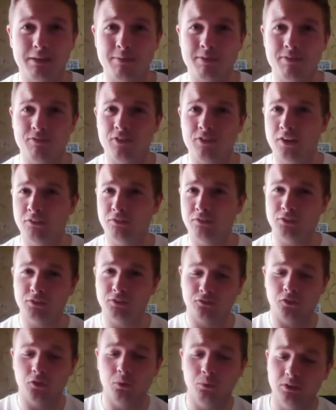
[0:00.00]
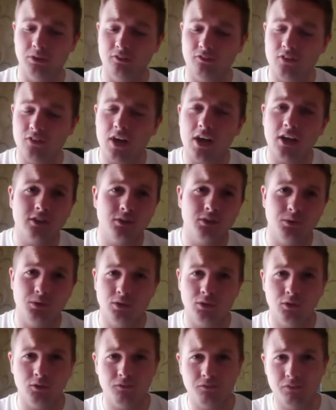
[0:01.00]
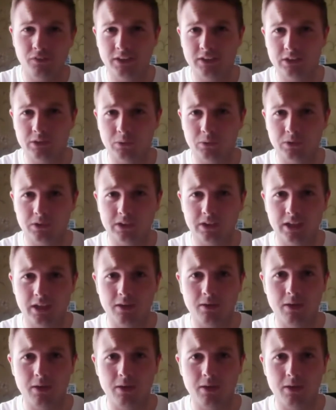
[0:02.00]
I mean, 5-4 was far too short for this horse.